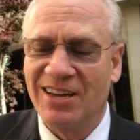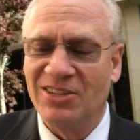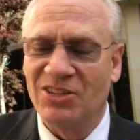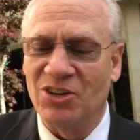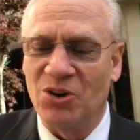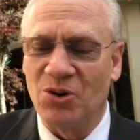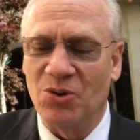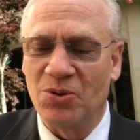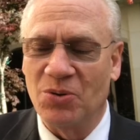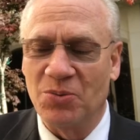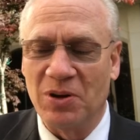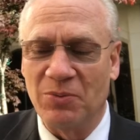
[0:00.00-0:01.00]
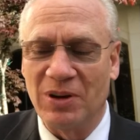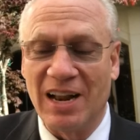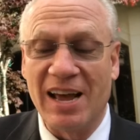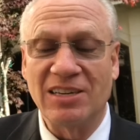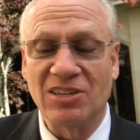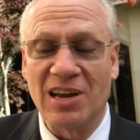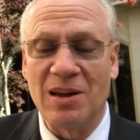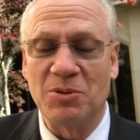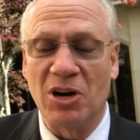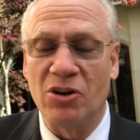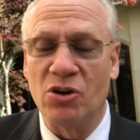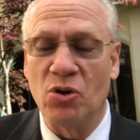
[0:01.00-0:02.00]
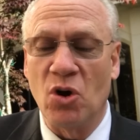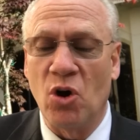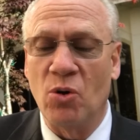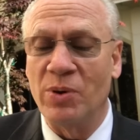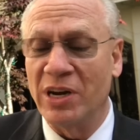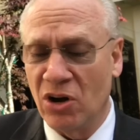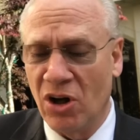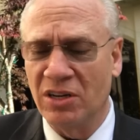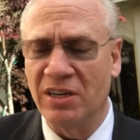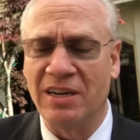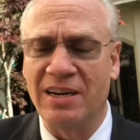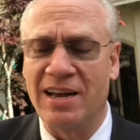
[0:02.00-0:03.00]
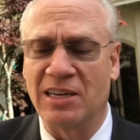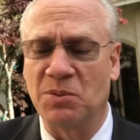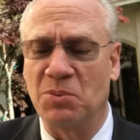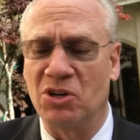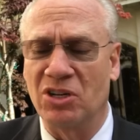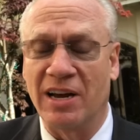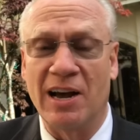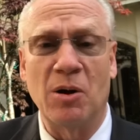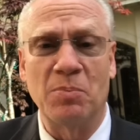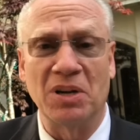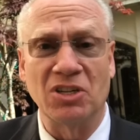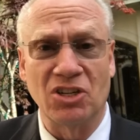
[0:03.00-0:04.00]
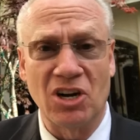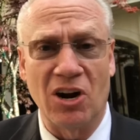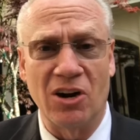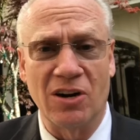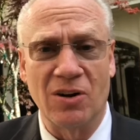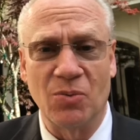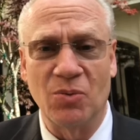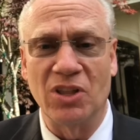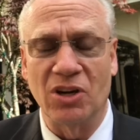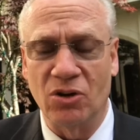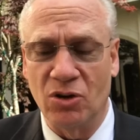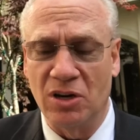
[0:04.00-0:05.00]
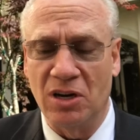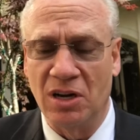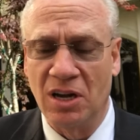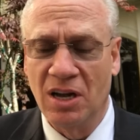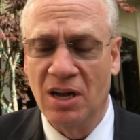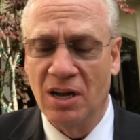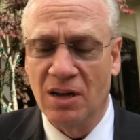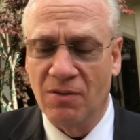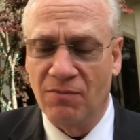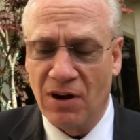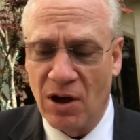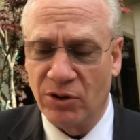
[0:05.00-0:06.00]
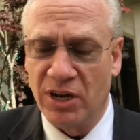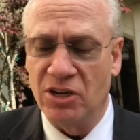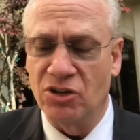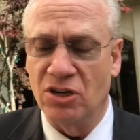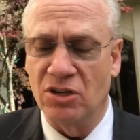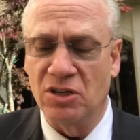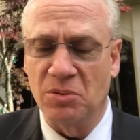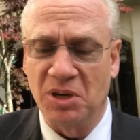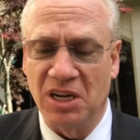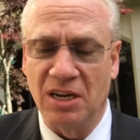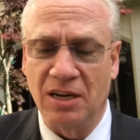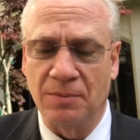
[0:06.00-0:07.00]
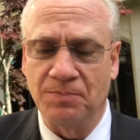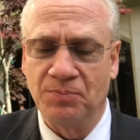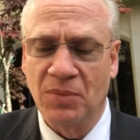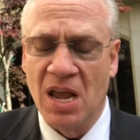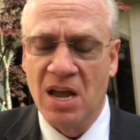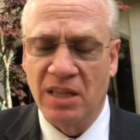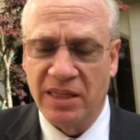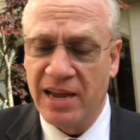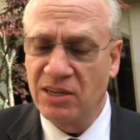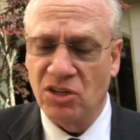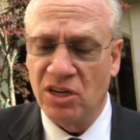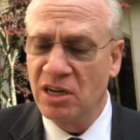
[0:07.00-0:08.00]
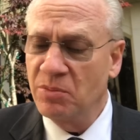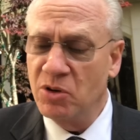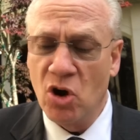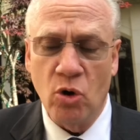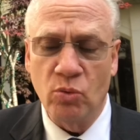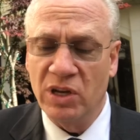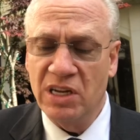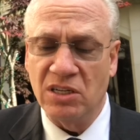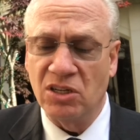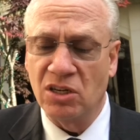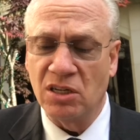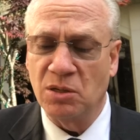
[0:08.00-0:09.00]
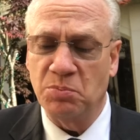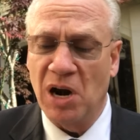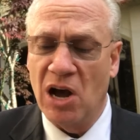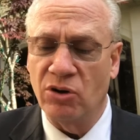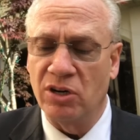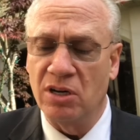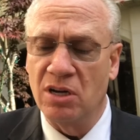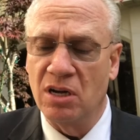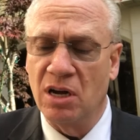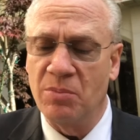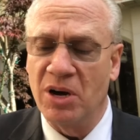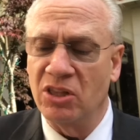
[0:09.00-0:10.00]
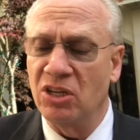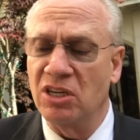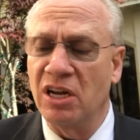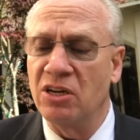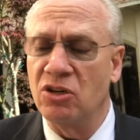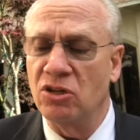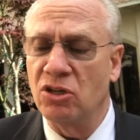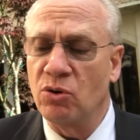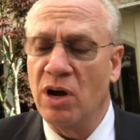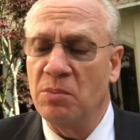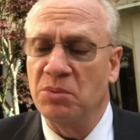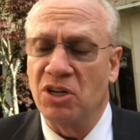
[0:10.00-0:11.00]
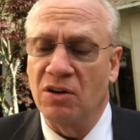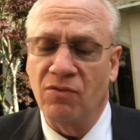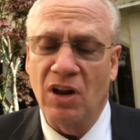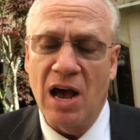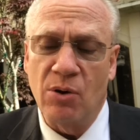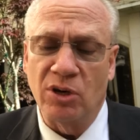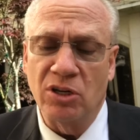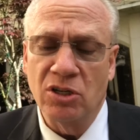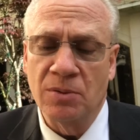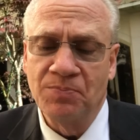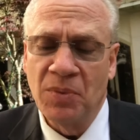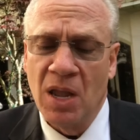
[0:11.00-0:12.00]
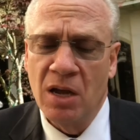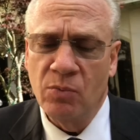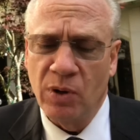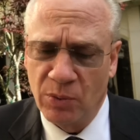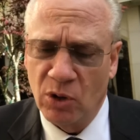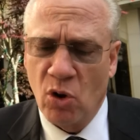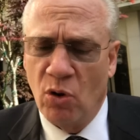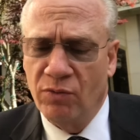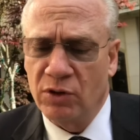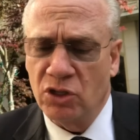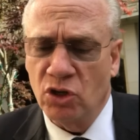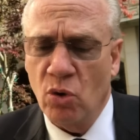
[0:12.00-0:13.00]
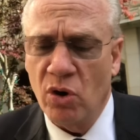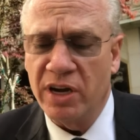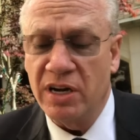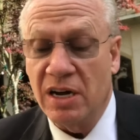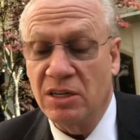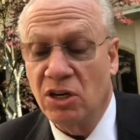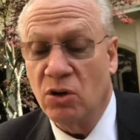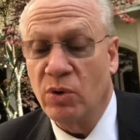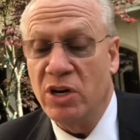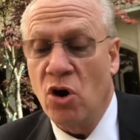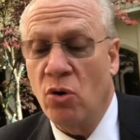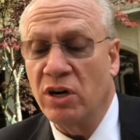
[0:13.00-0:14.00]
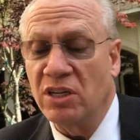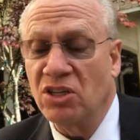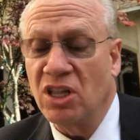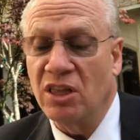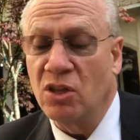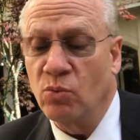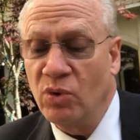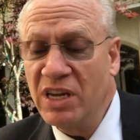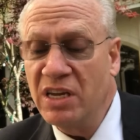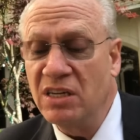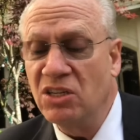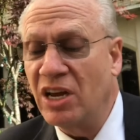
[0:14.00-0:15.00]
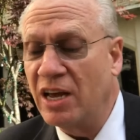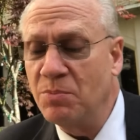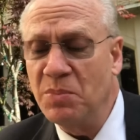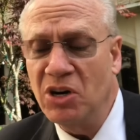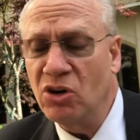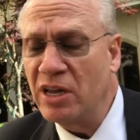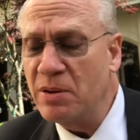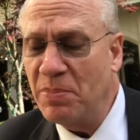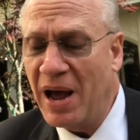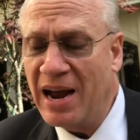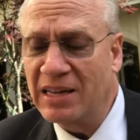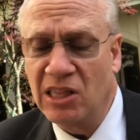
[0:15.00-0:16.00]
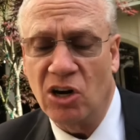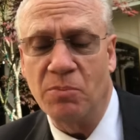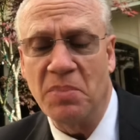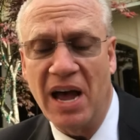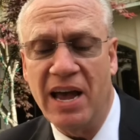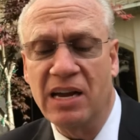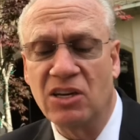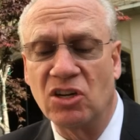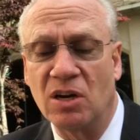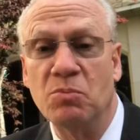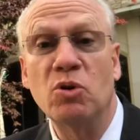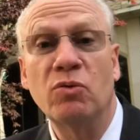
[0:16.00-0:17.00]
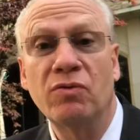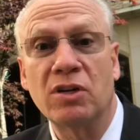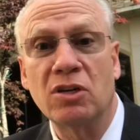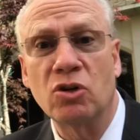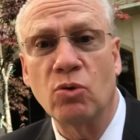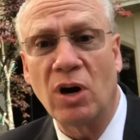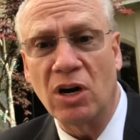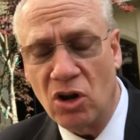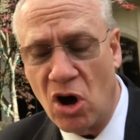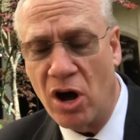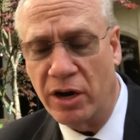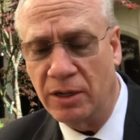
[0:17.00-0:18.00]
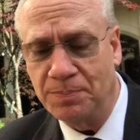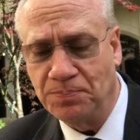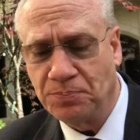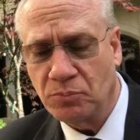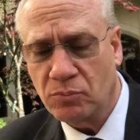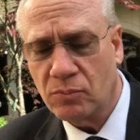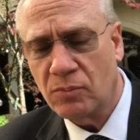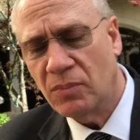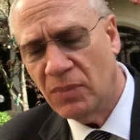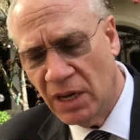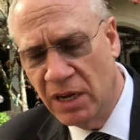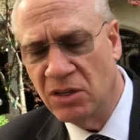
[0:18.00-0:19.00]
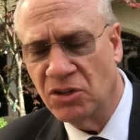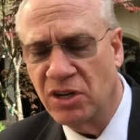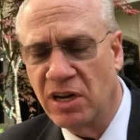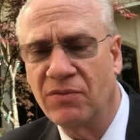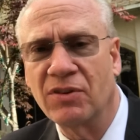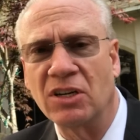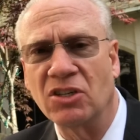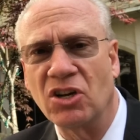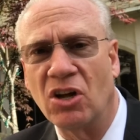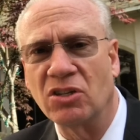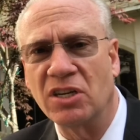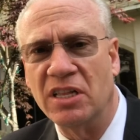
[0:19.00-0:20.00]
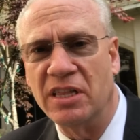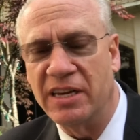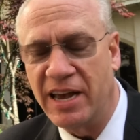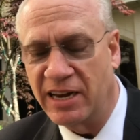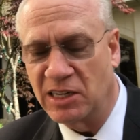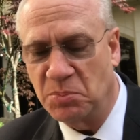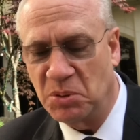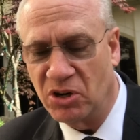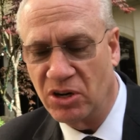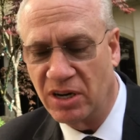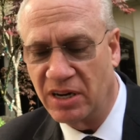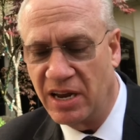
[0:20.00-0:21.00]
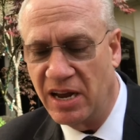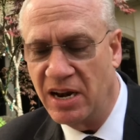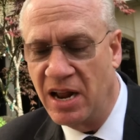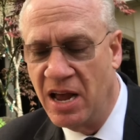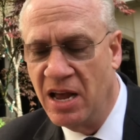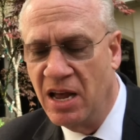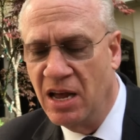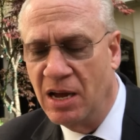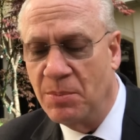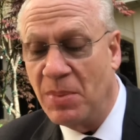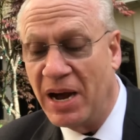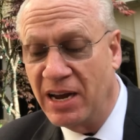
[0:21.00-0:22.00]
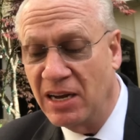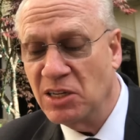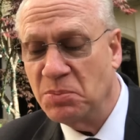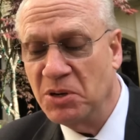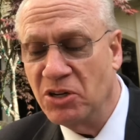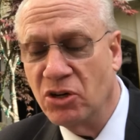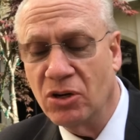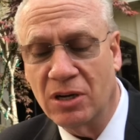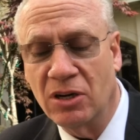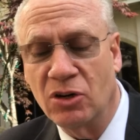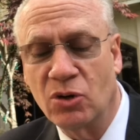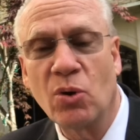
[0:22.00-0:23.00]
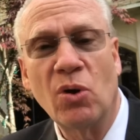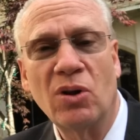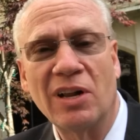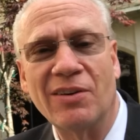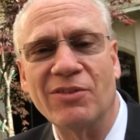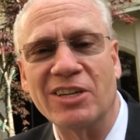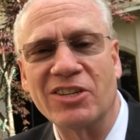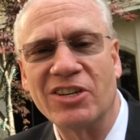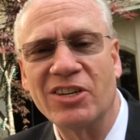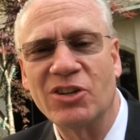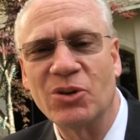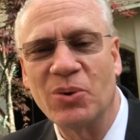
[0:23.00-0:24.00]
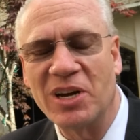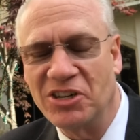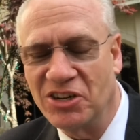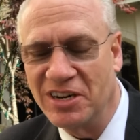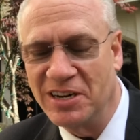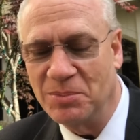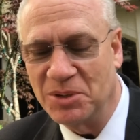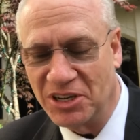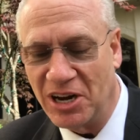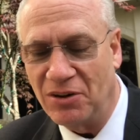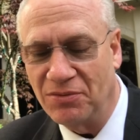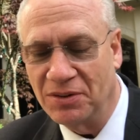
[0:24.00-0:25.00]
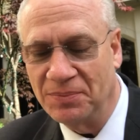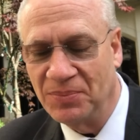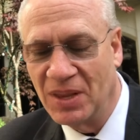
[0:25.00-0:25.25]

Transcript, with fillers: So when we landscaped our new home, we called in an expert to help us start with a good foundation to begin. Thanks to him, no weeds sprouted among the tender shrubs and flowers, we were overjoyed until we noticed that the weeds had merely packed their bags and moved to our lawn. Instead of consulting the expert again, my husband took control of the situation himself.